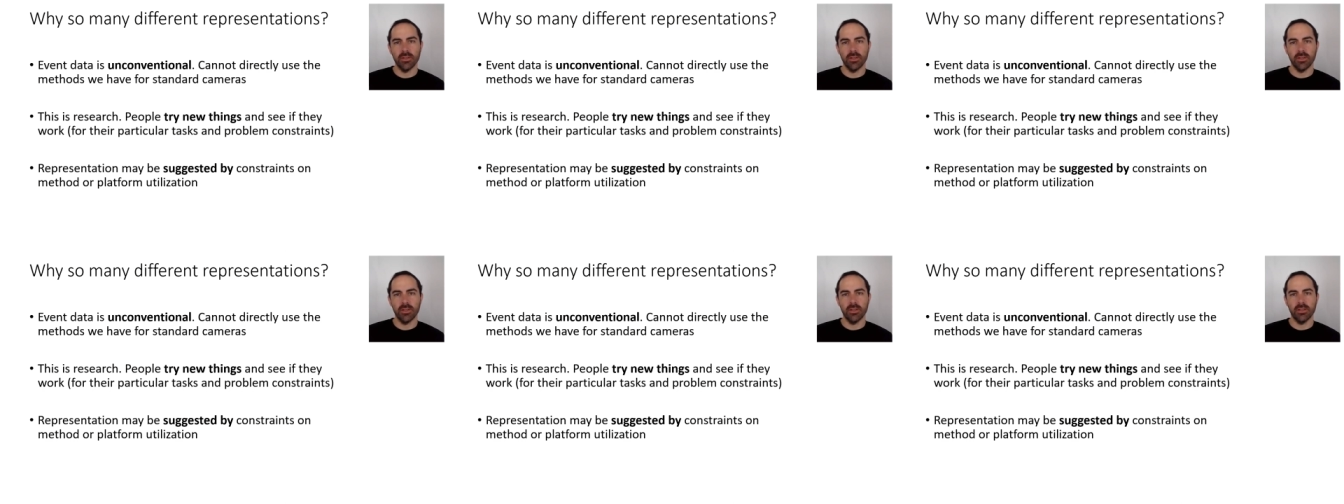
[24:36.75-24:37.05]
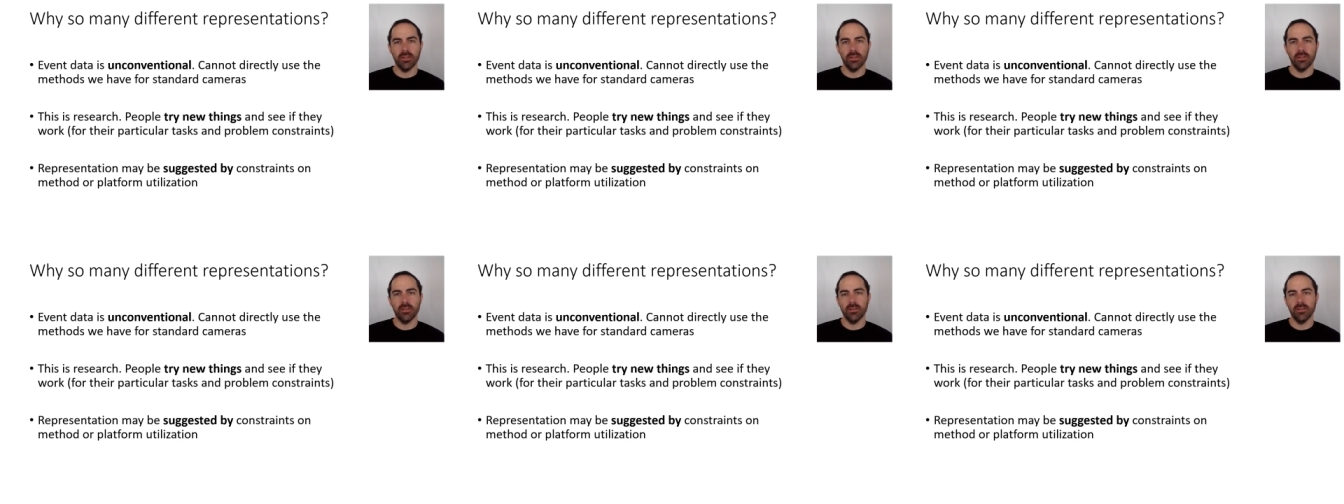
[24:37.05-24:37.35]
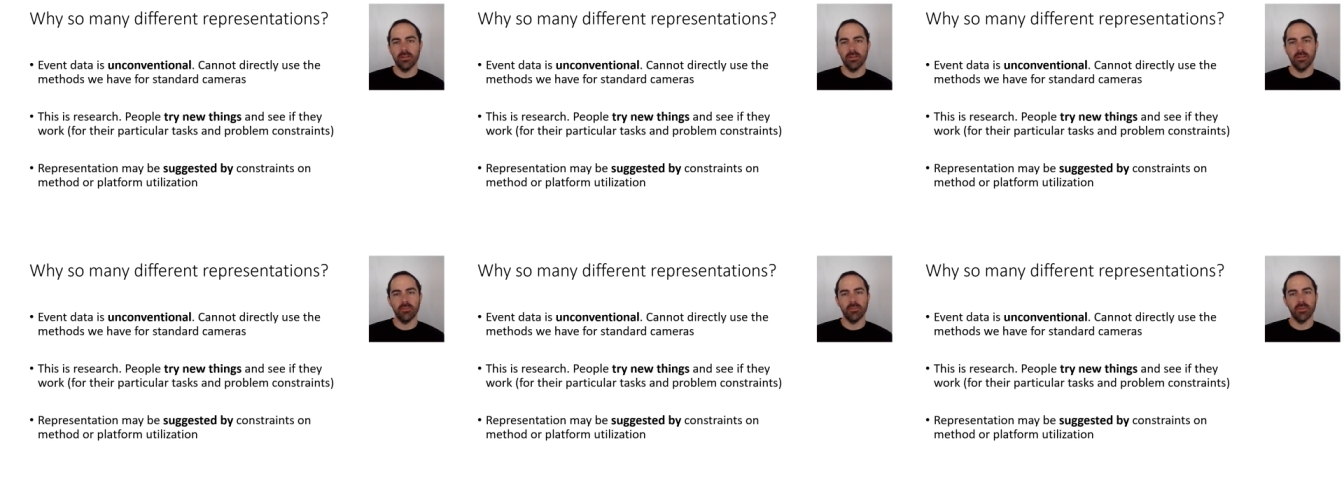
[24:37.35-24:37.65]

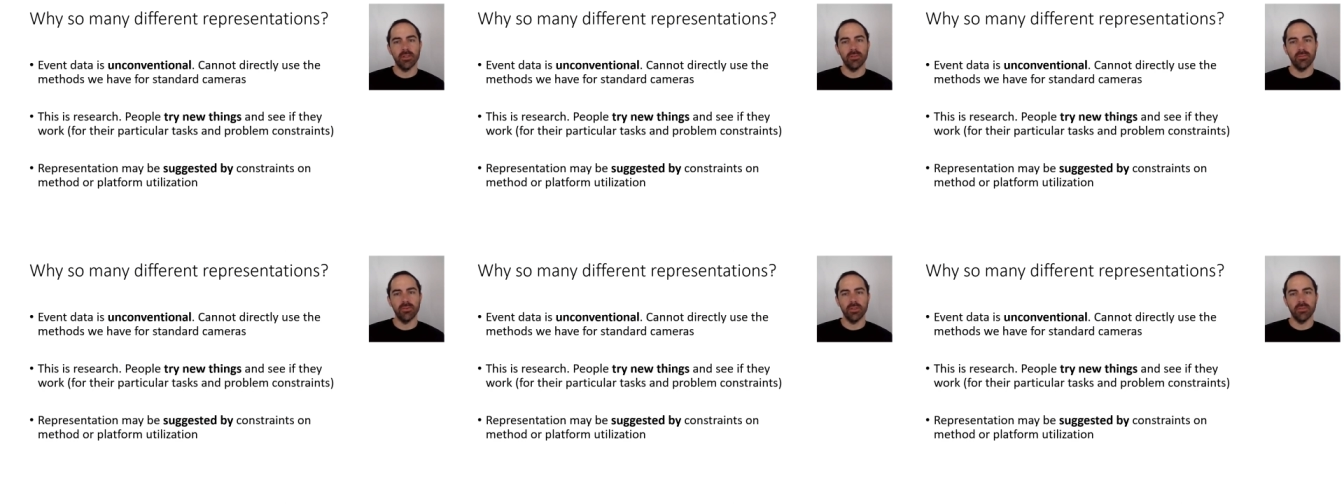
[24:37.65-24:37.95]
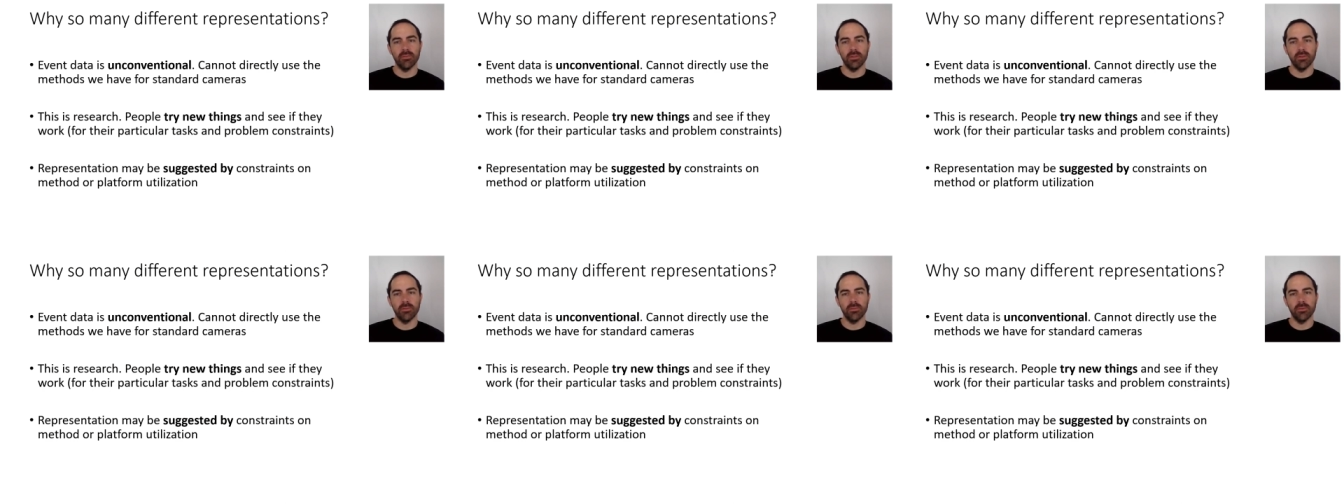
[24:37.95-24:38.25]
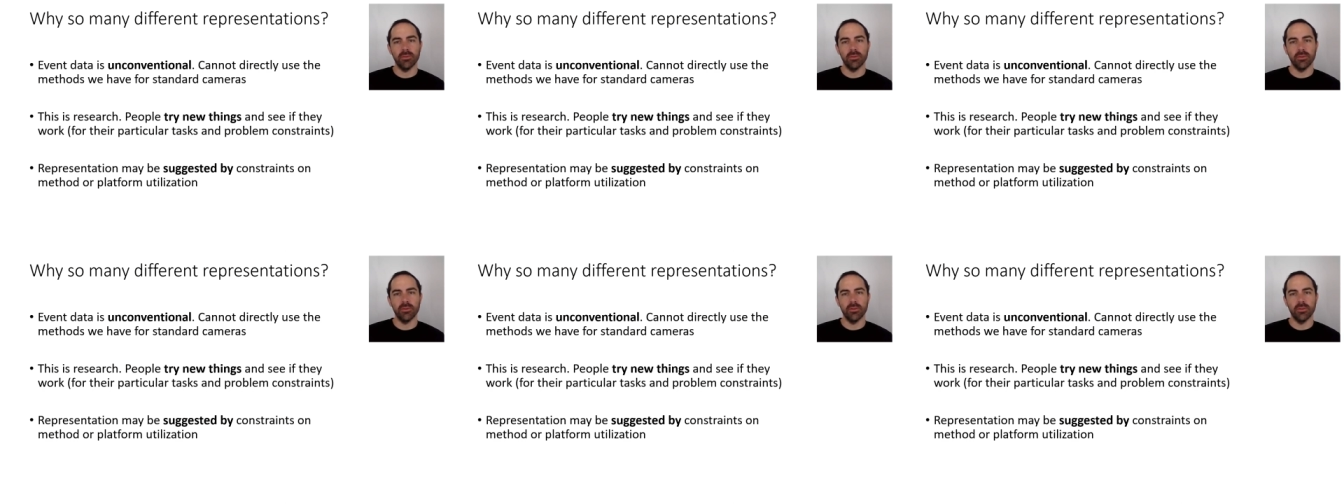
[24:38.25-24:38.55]
and they might be a bit
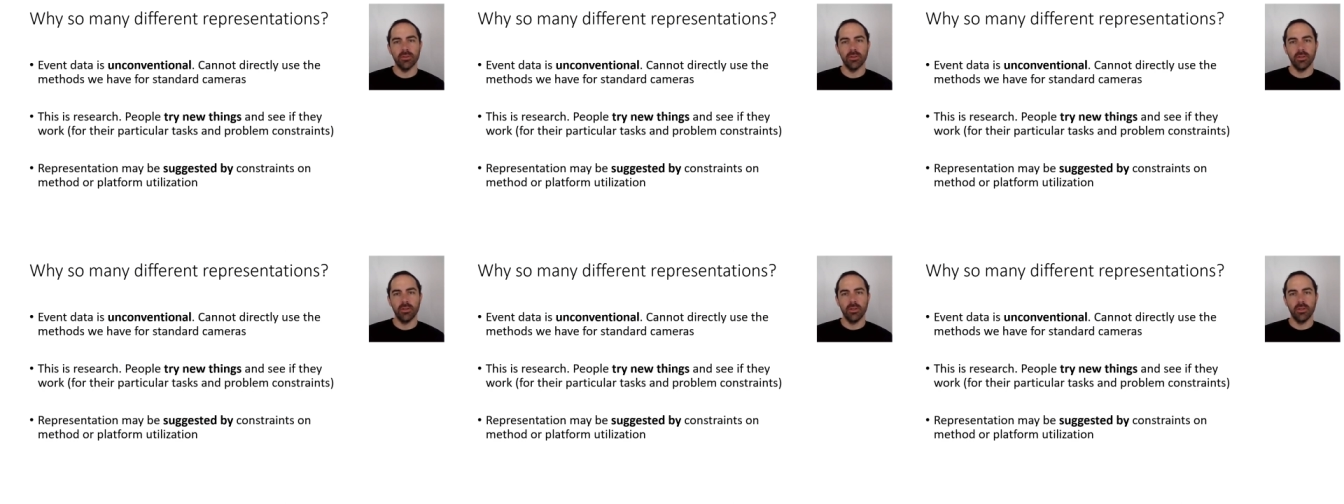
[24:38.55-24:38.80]
more